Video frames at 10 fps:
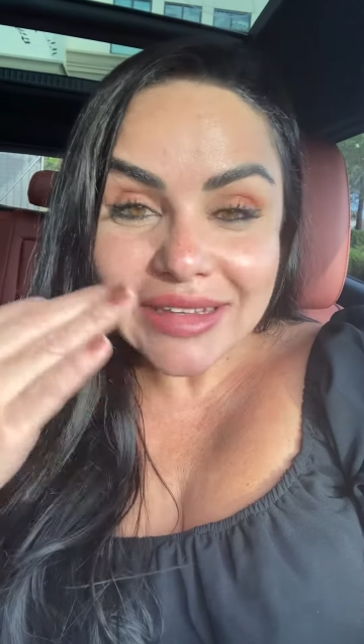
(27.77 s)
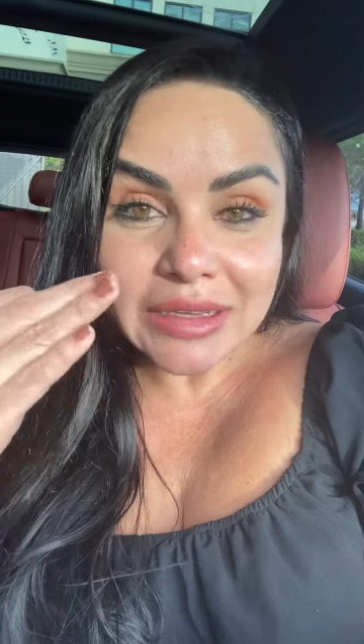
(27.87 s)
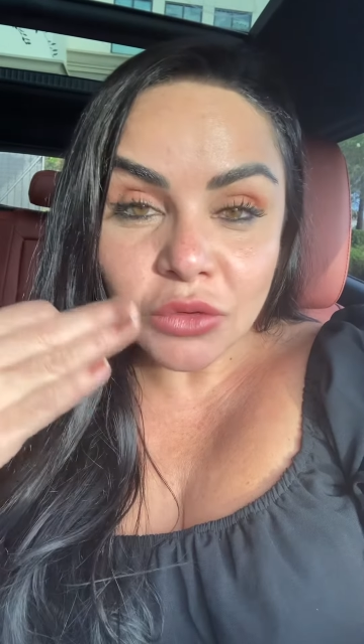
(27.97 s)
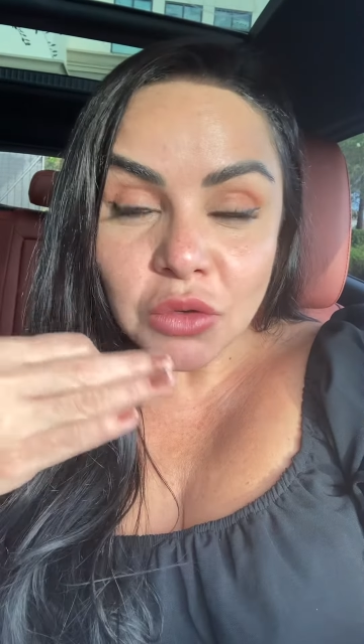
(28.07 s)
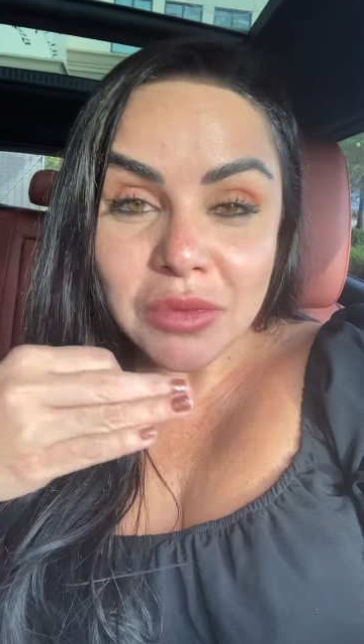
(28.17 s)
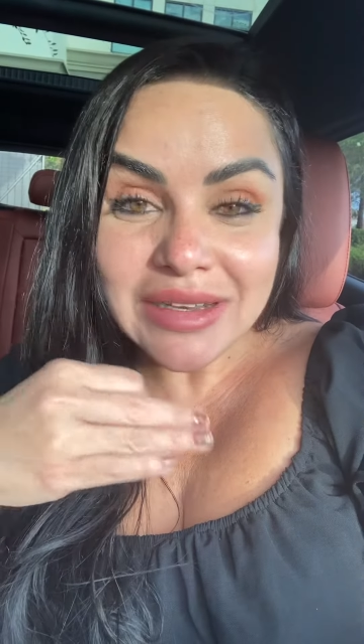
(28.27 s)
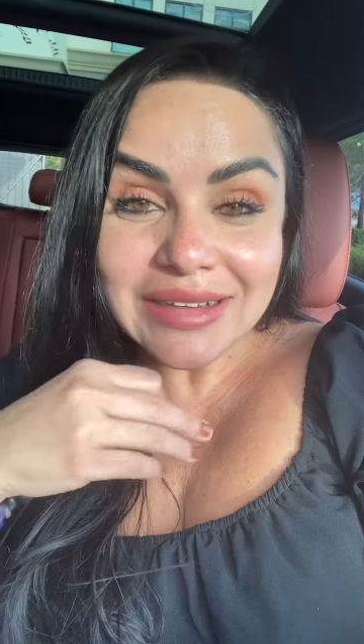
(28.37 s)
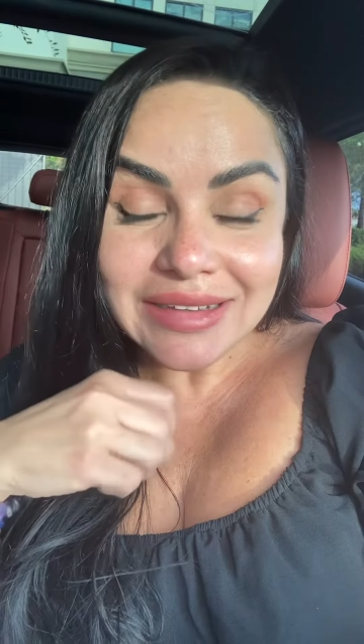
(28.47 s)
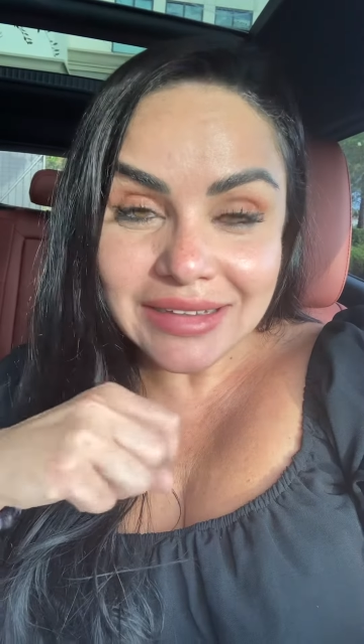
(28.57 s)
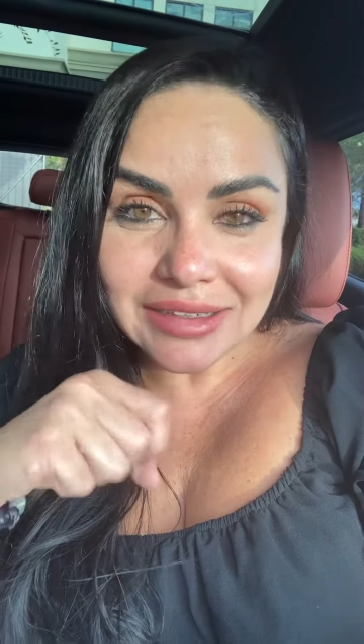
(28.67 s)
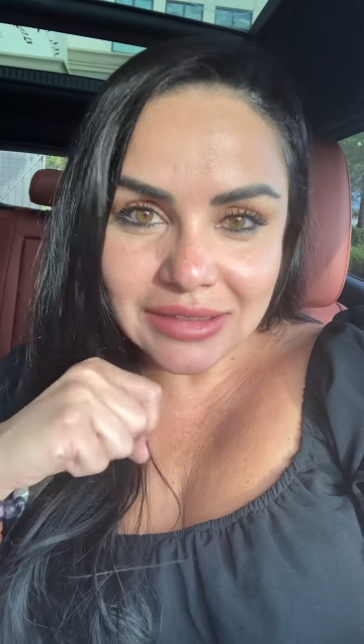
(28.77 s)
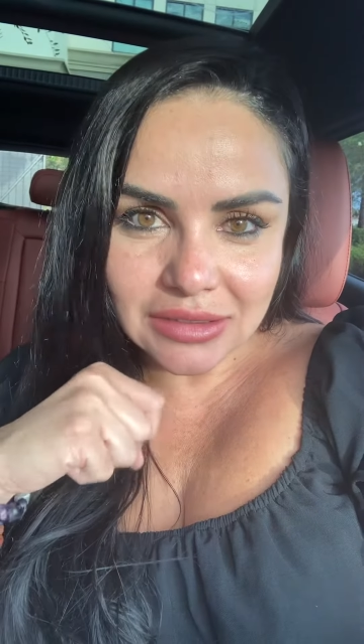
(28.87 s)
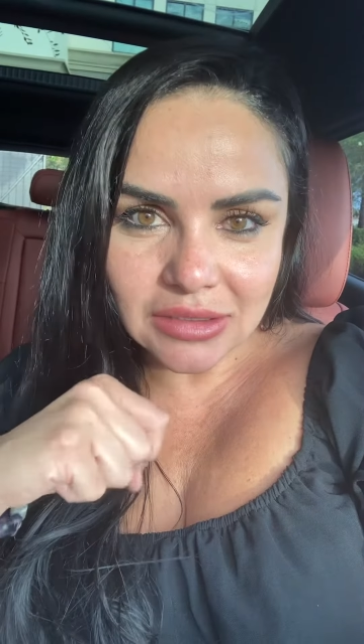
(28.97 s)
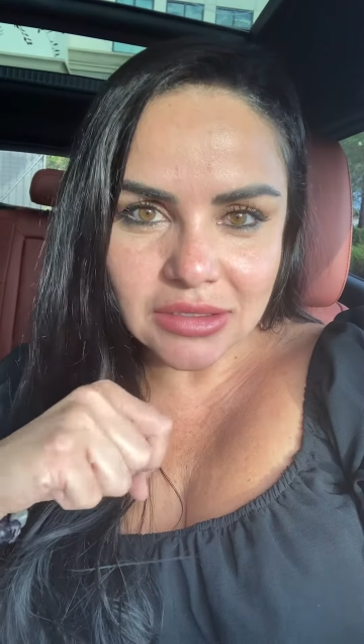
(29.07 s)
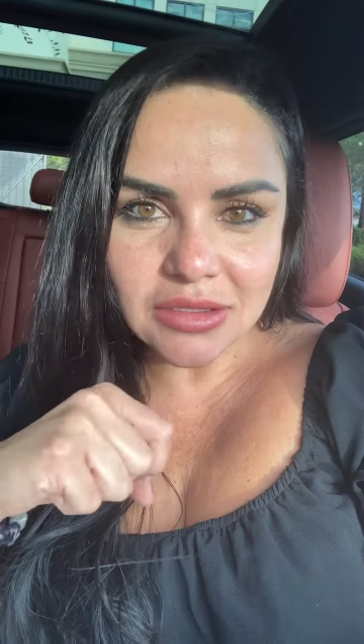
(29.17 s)
it will be
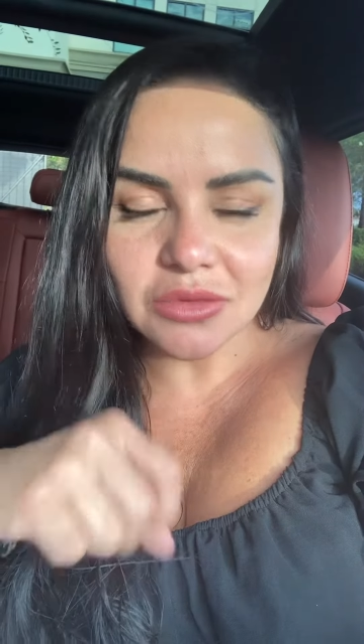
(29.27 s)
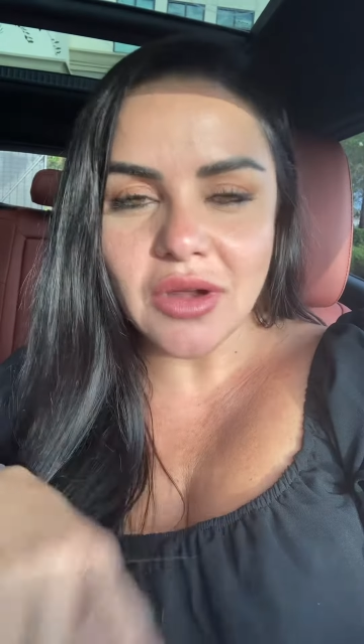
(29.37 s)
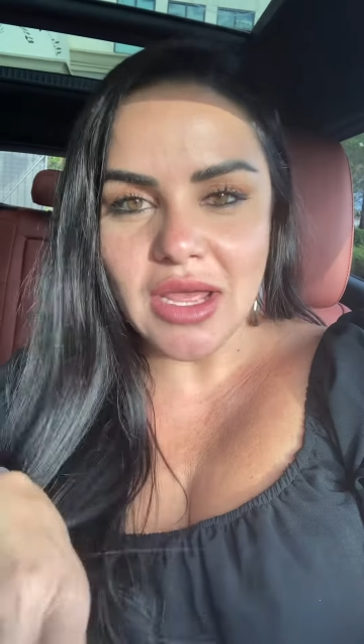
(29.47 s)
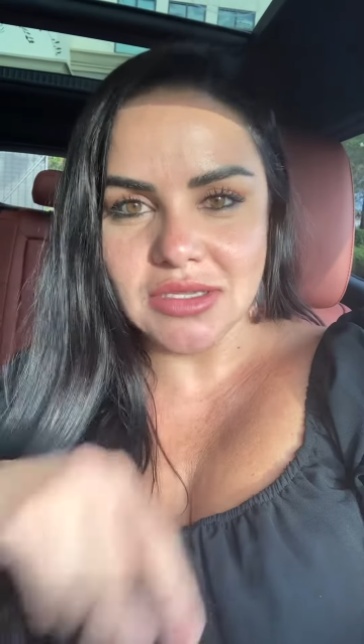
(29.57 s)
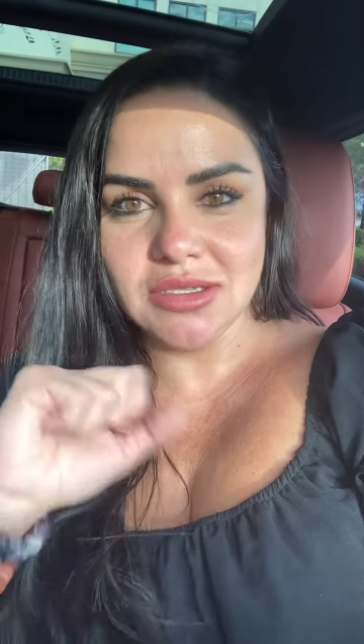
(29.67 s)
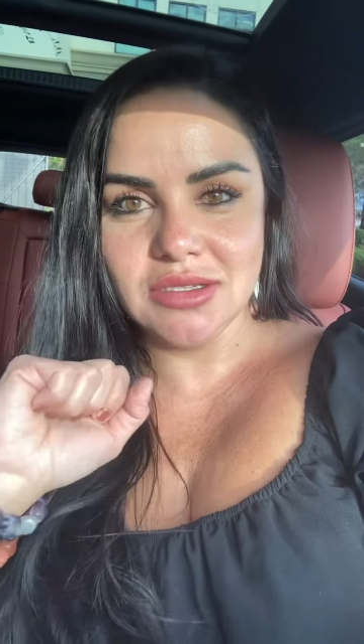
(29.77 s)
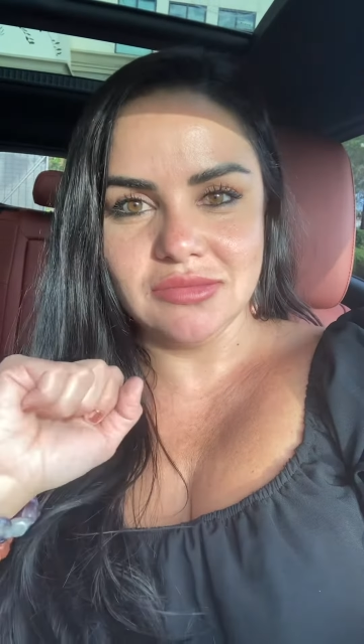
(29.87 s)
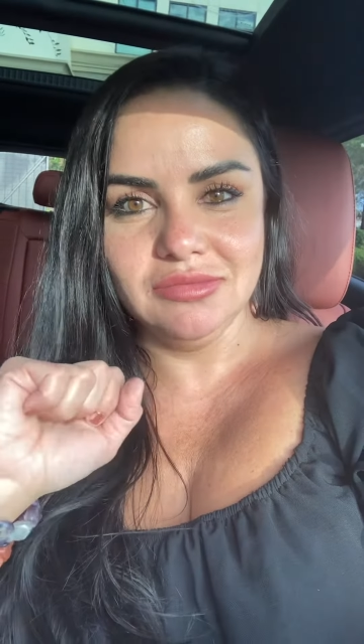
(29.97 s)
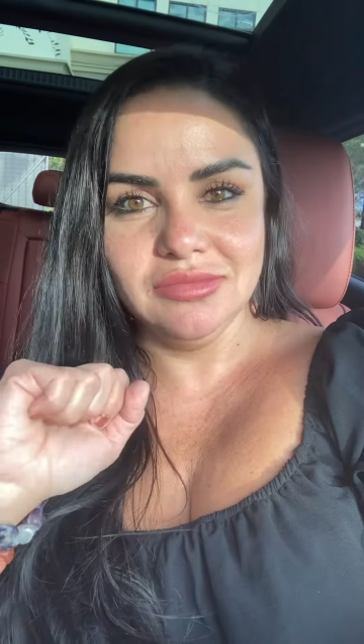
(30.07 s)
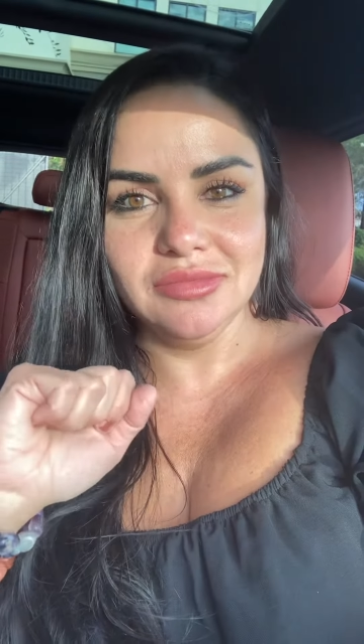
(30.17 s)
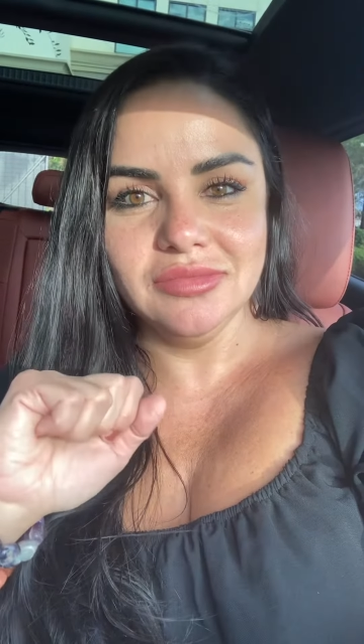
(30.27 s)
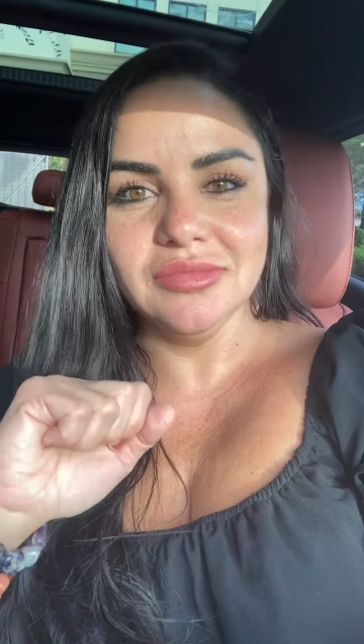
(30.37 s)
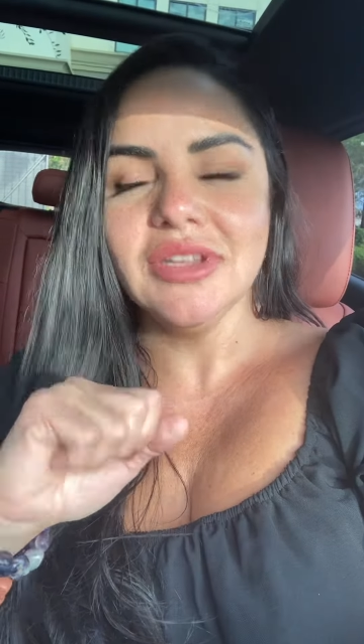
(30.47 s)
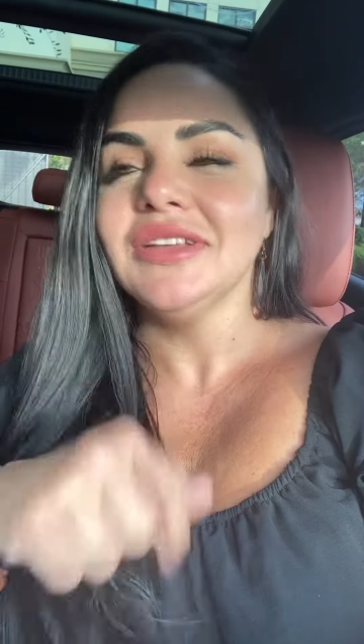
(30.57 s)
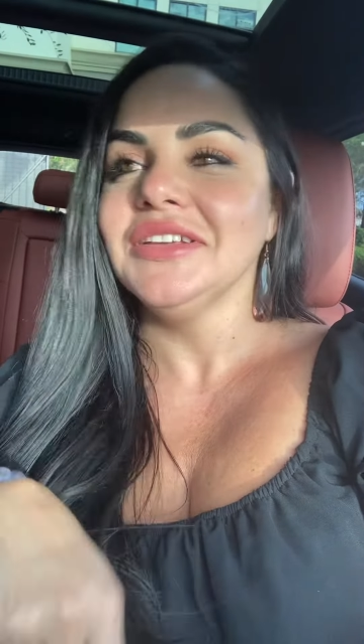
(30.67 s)
literally rest,
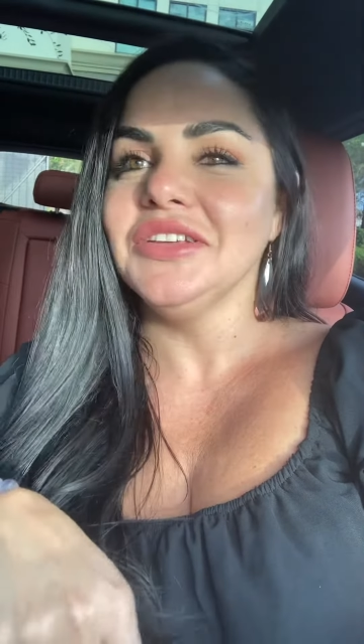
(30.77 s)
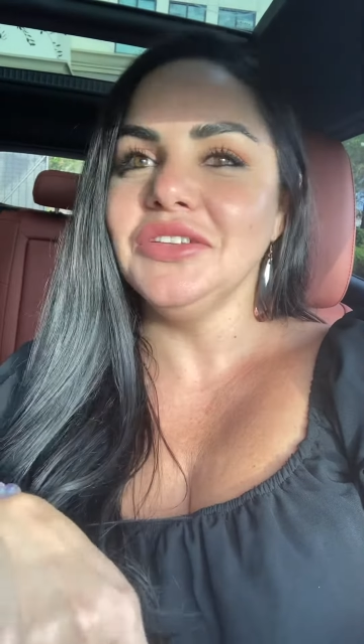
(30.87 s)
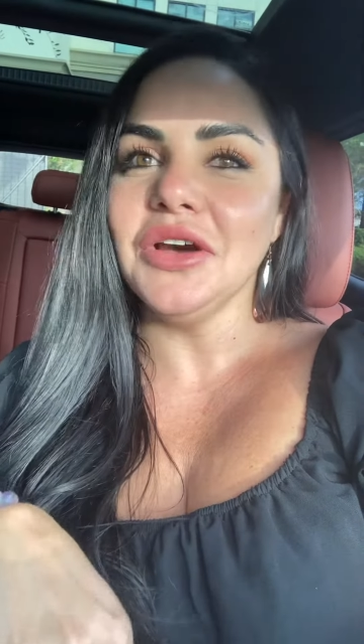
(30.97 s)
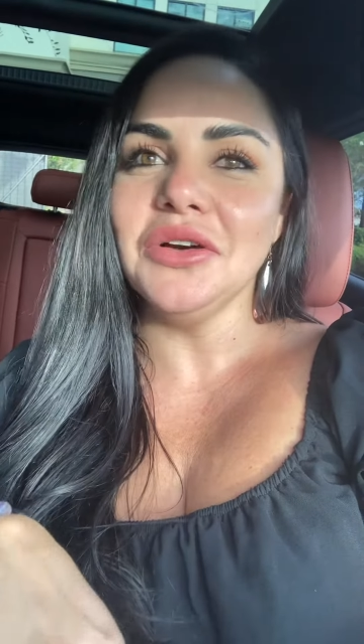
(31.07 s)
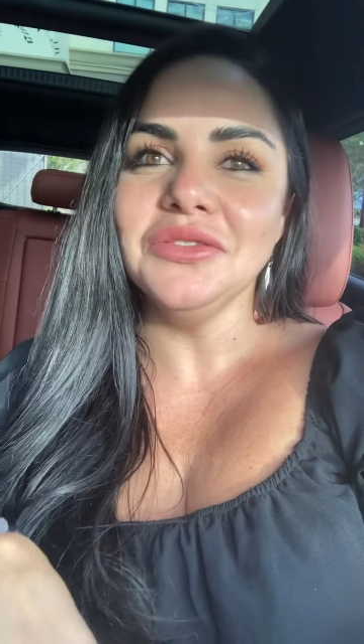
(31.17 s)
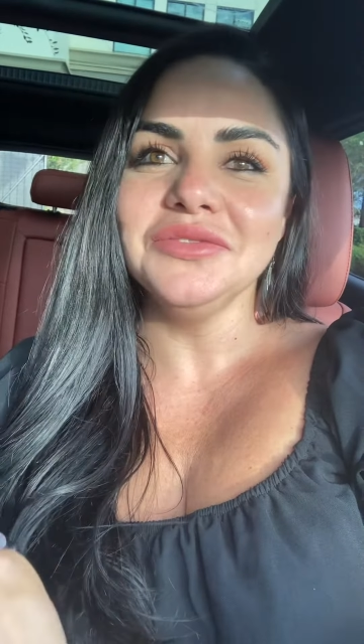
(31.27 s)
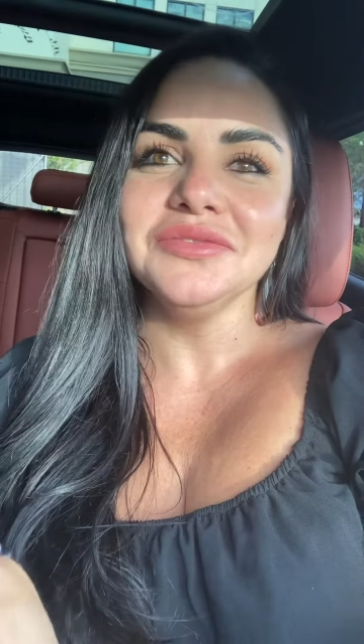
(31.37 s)
you know?